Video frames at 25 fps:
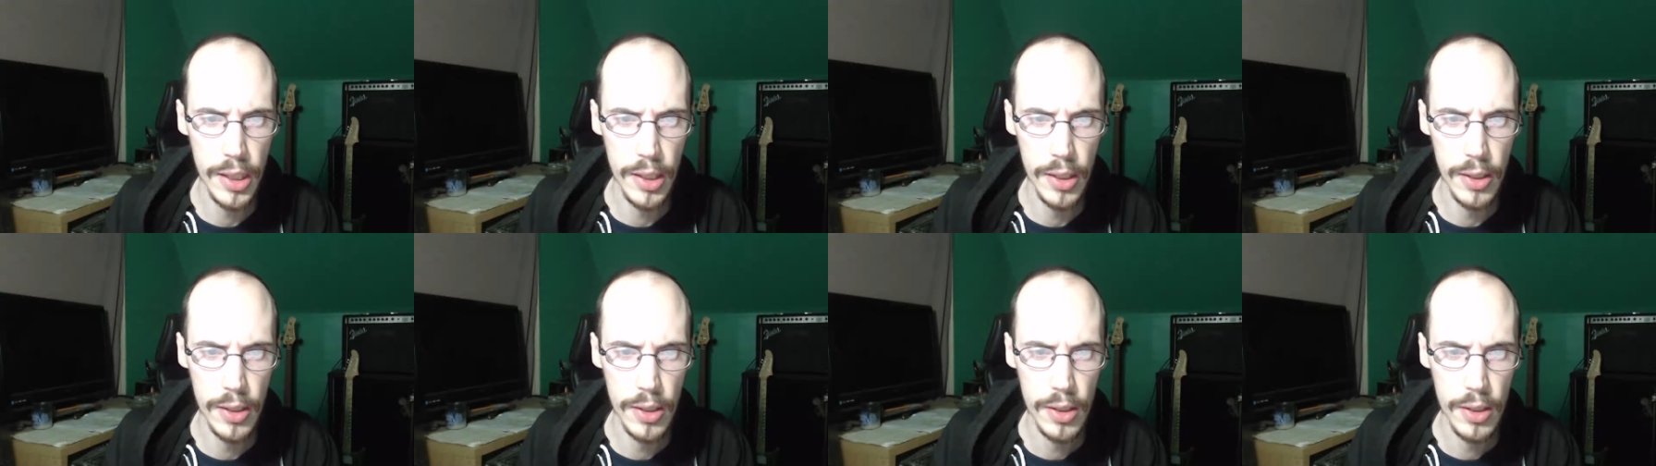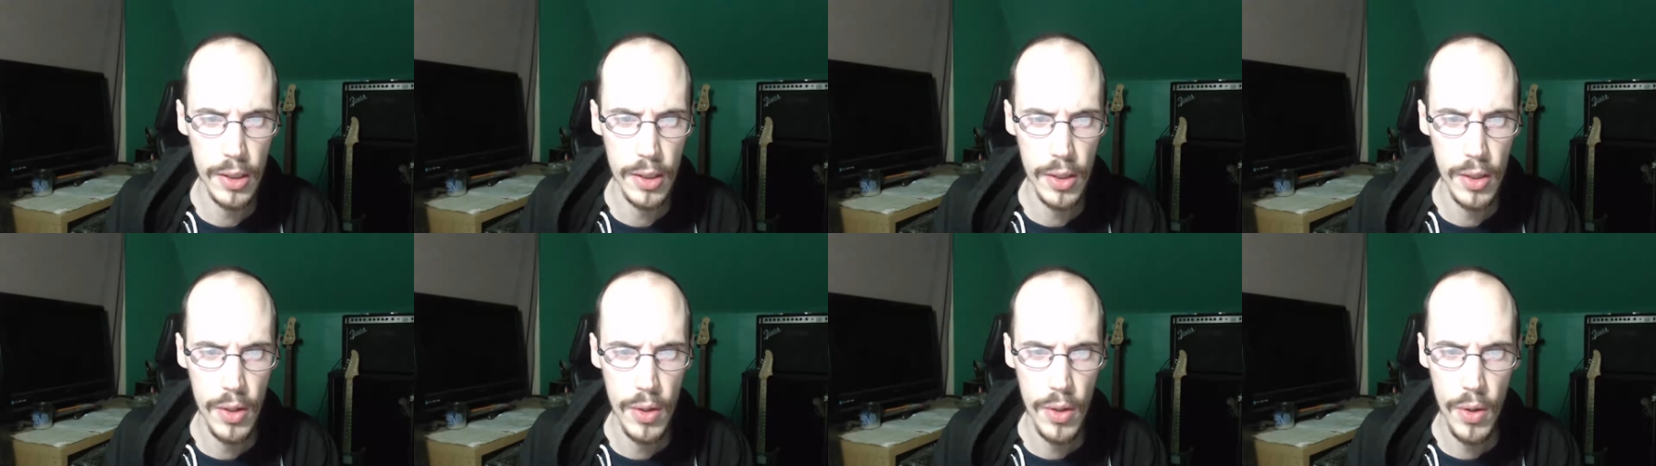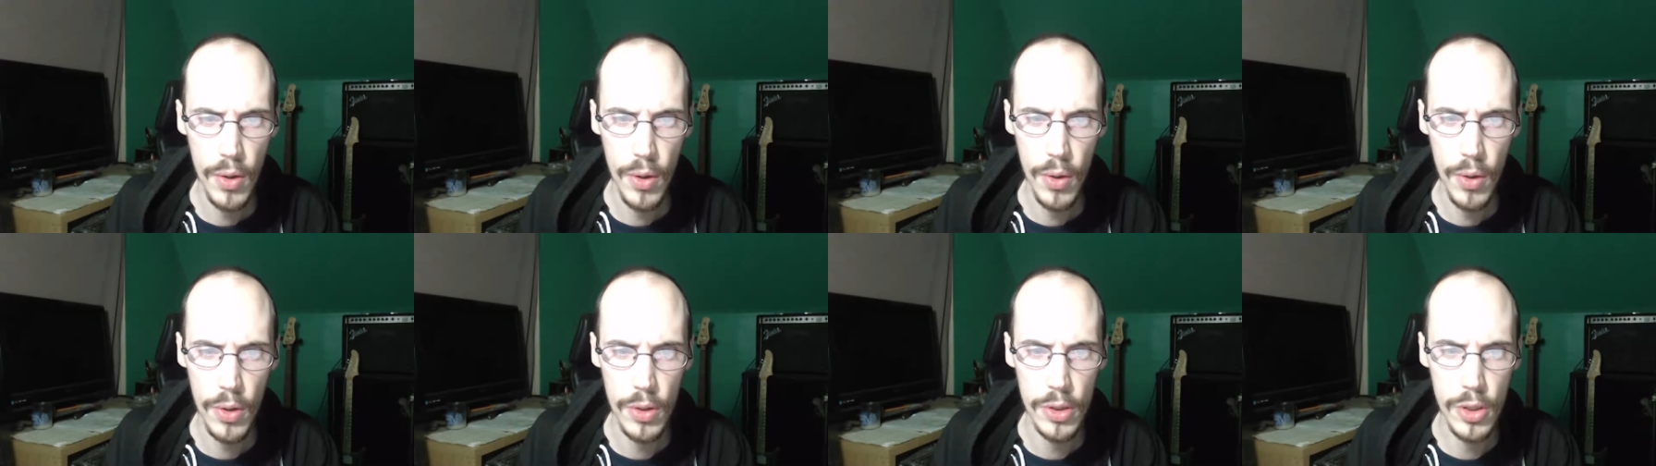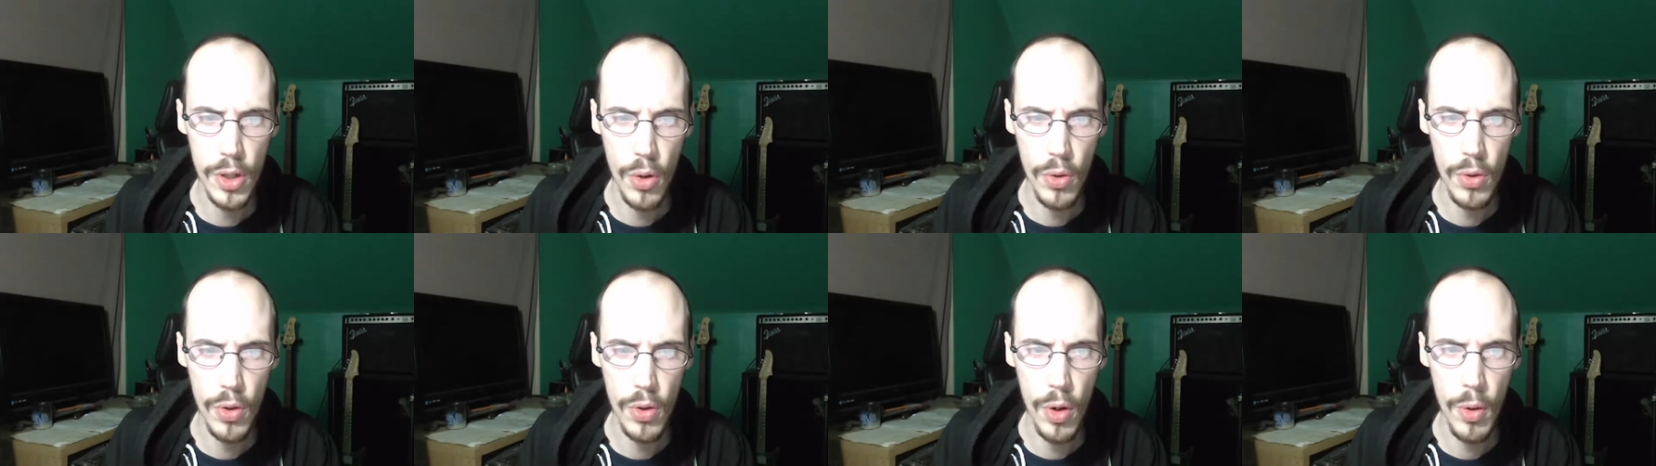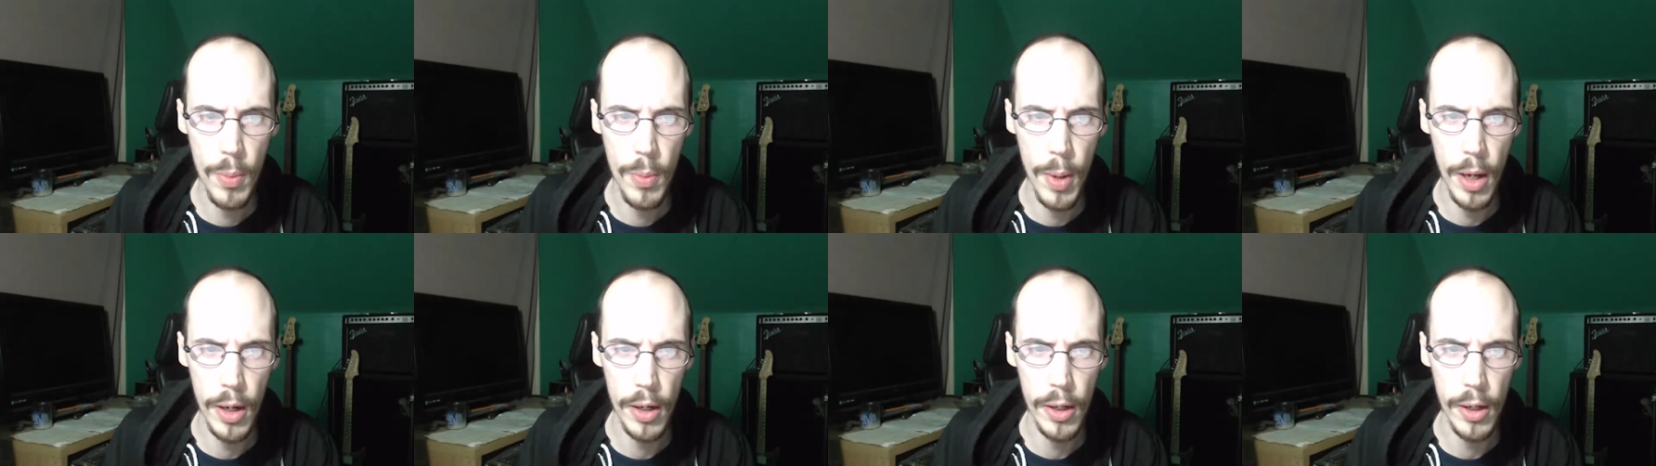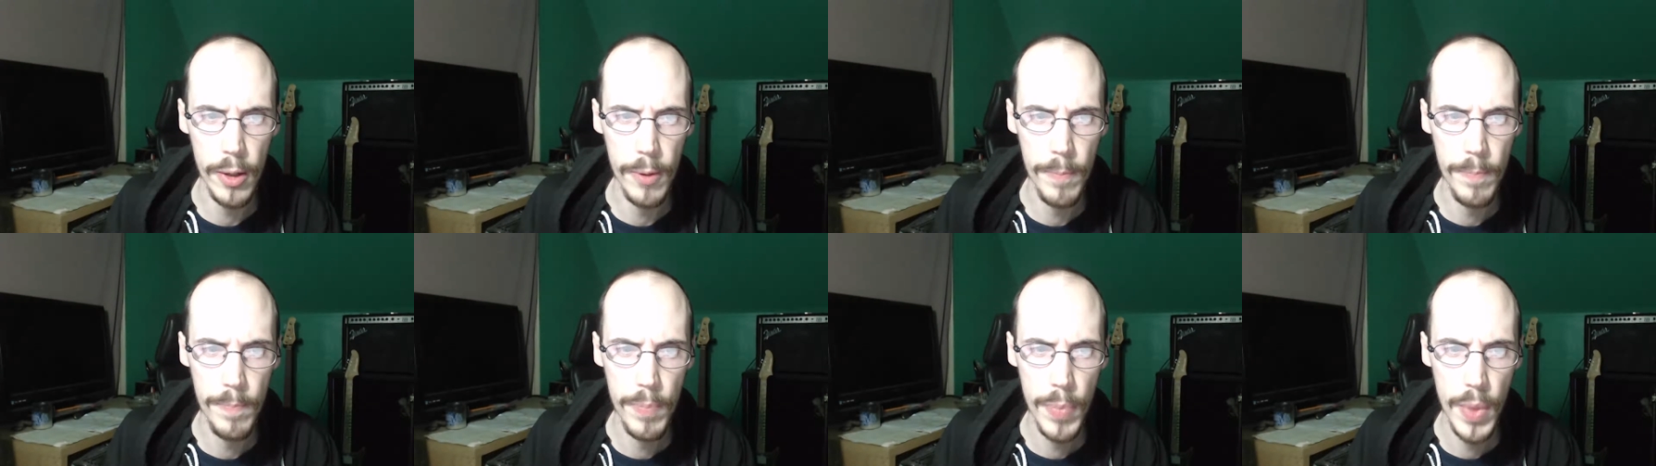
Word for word: it or don't know about it.